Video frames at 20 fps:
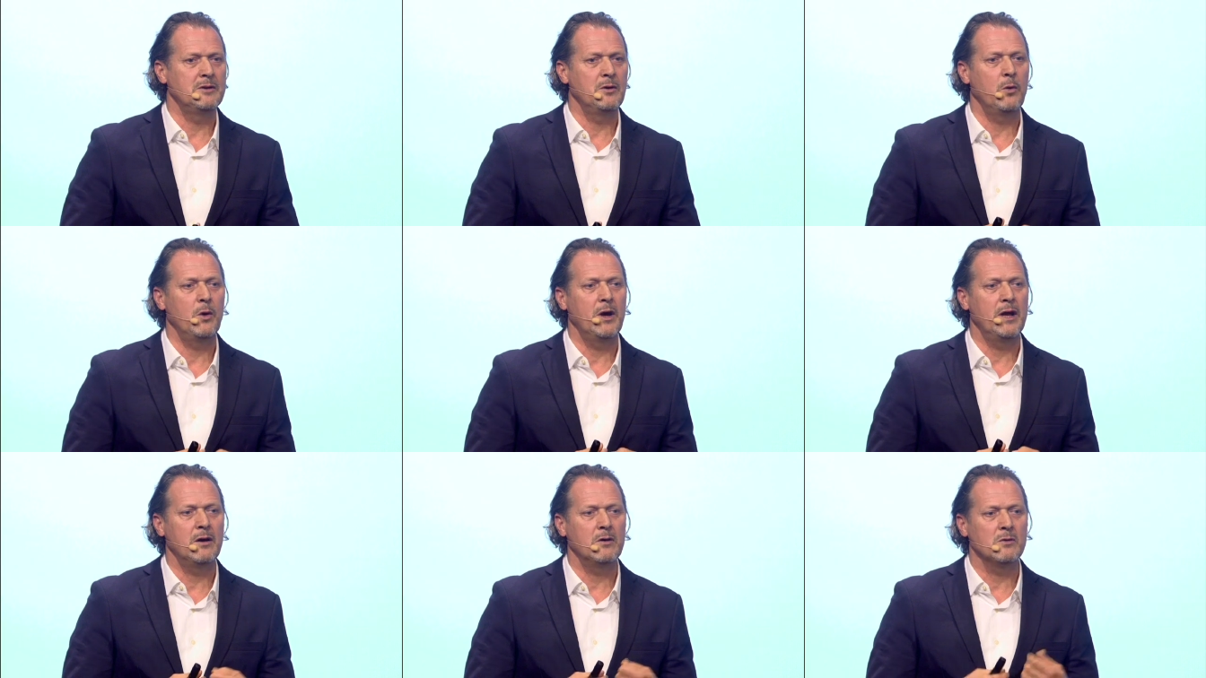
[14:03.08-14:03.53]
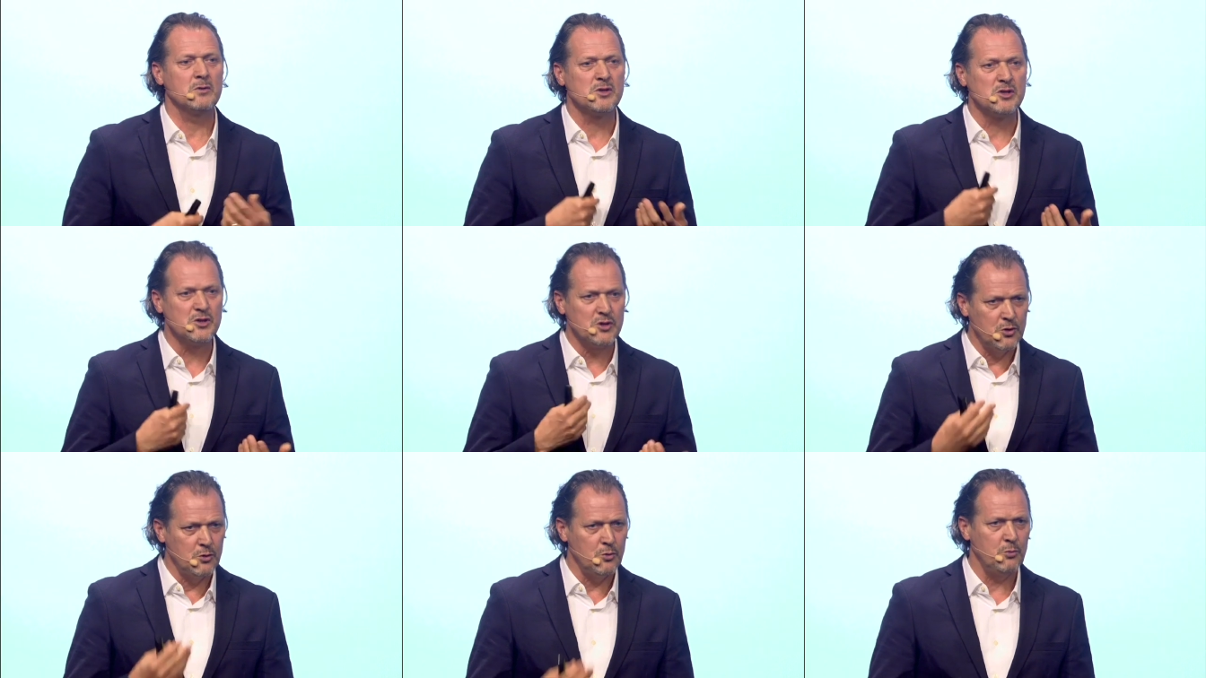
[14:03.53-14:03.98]
the way
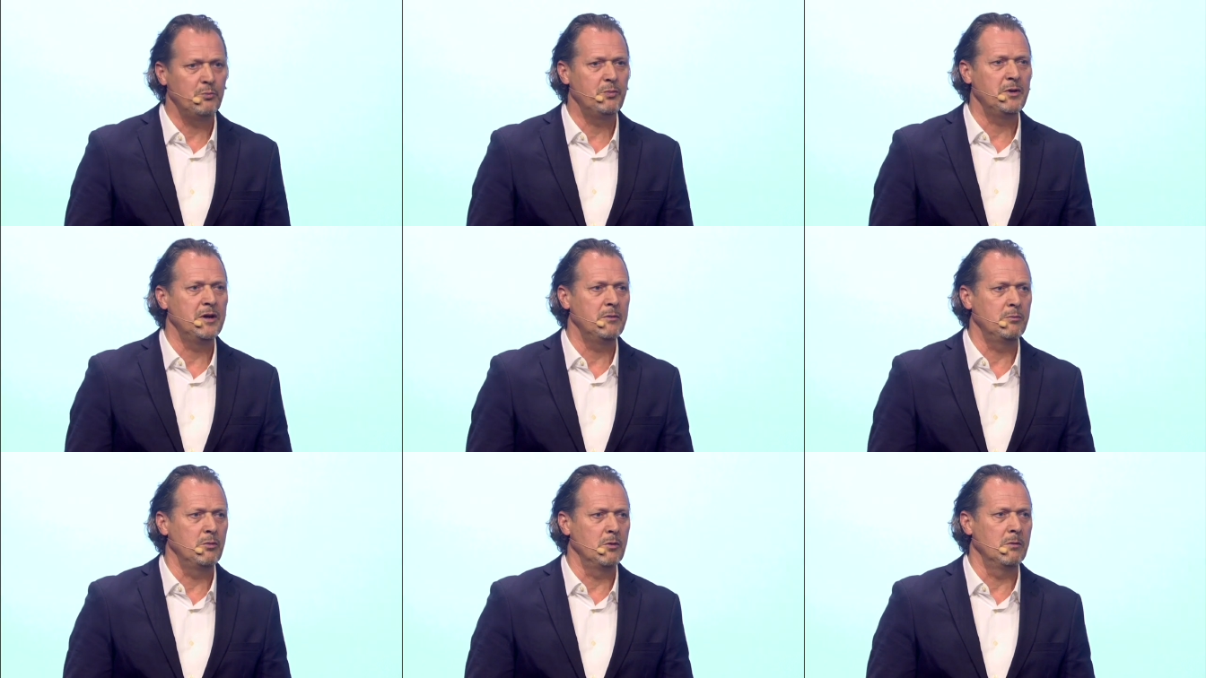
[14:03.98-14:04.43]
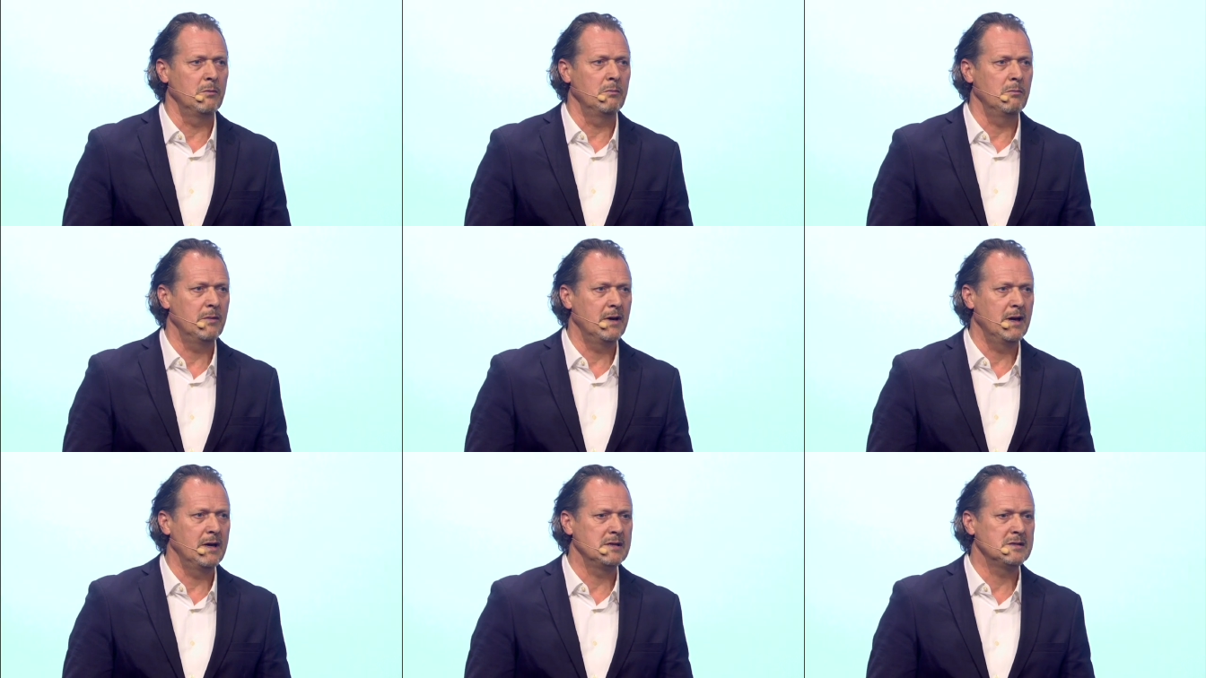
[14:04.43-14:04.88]
consume people
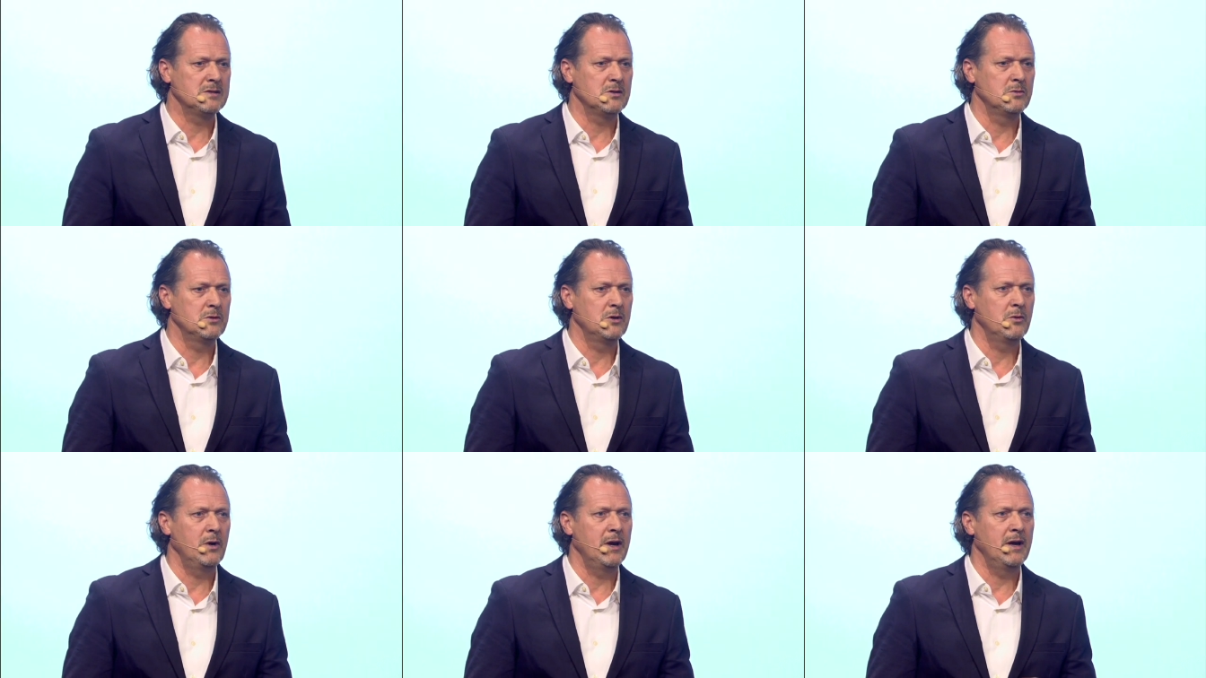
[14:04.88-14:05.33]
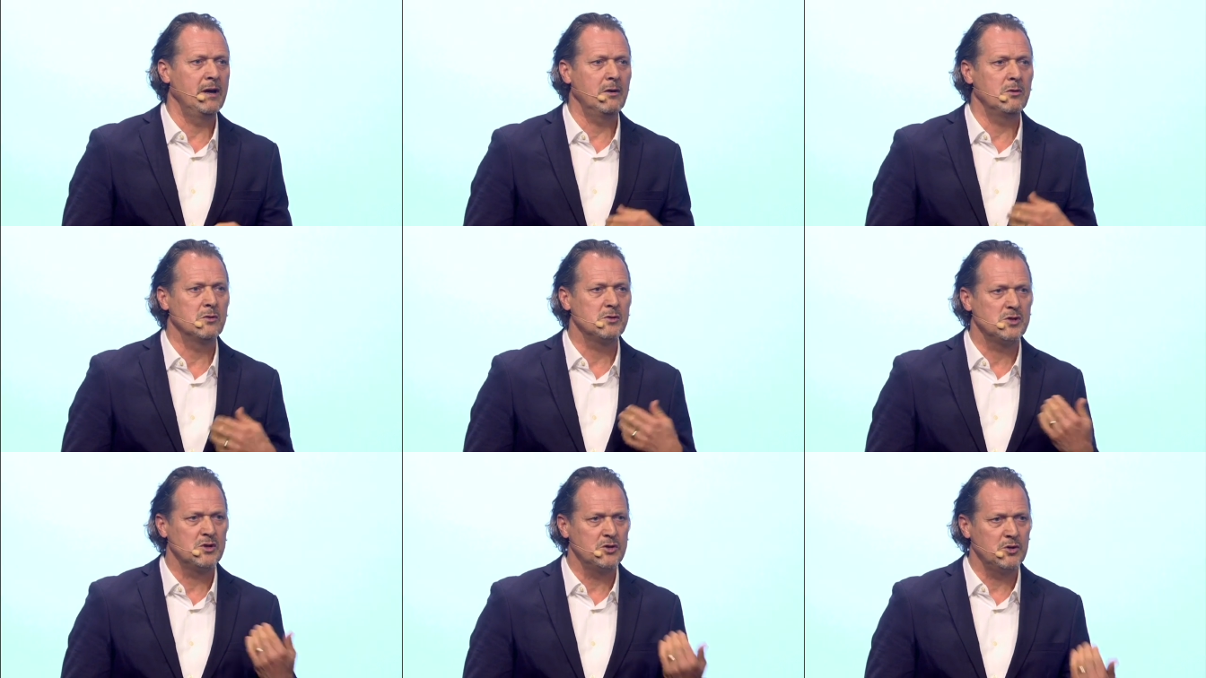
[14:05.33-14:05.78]
yeah so the way
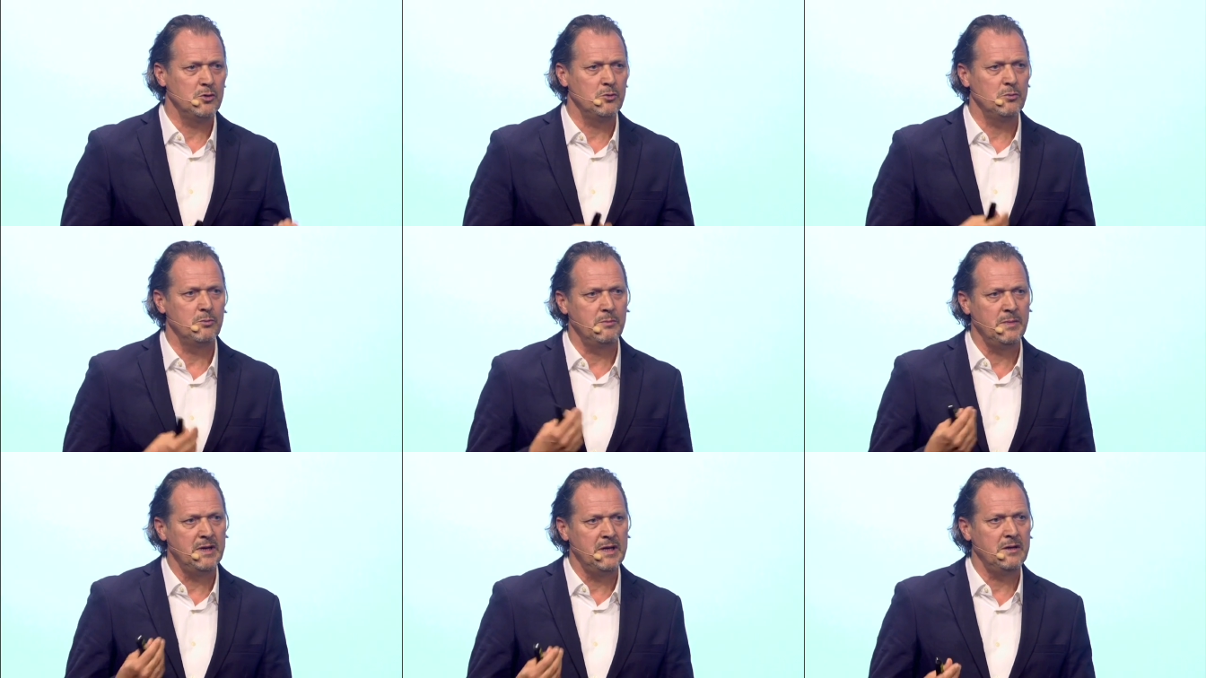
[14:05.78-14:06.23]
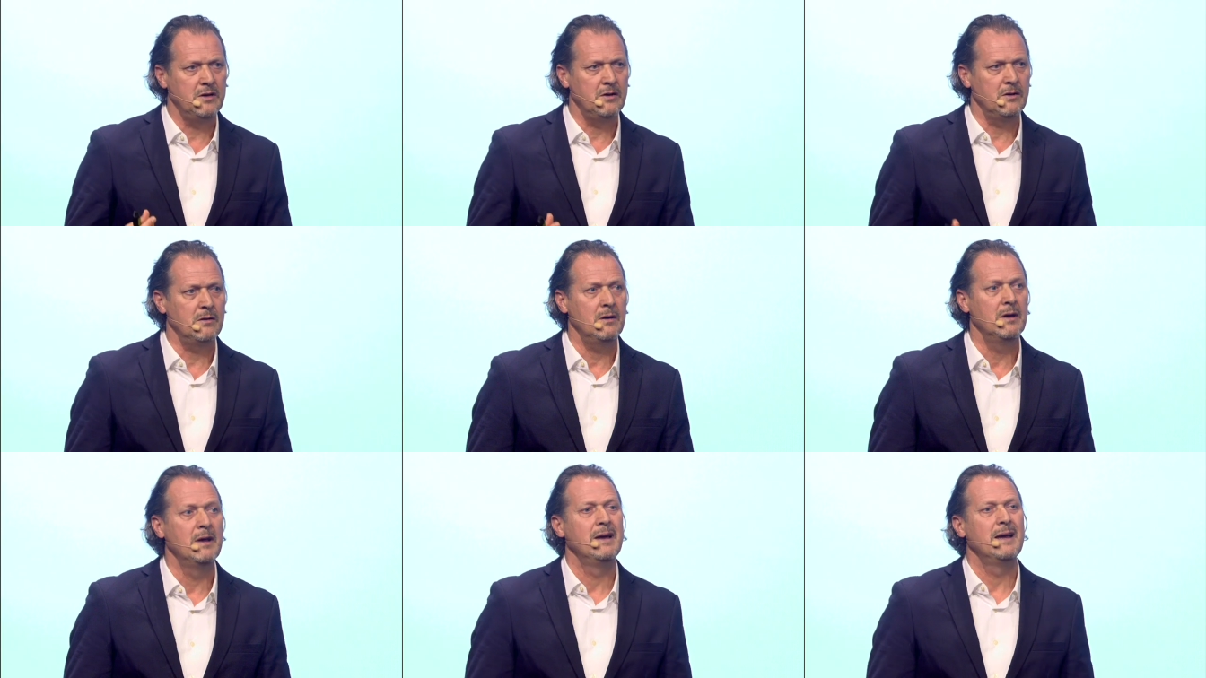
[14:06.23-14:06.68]
consume
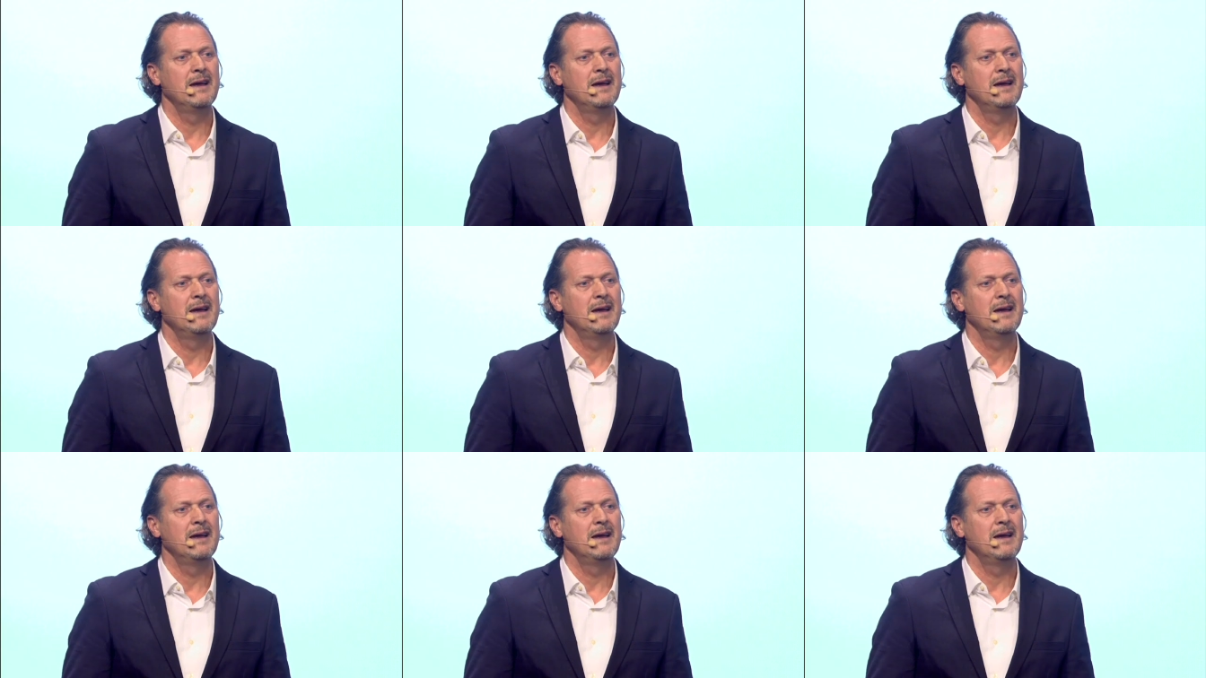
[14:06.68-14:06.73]
media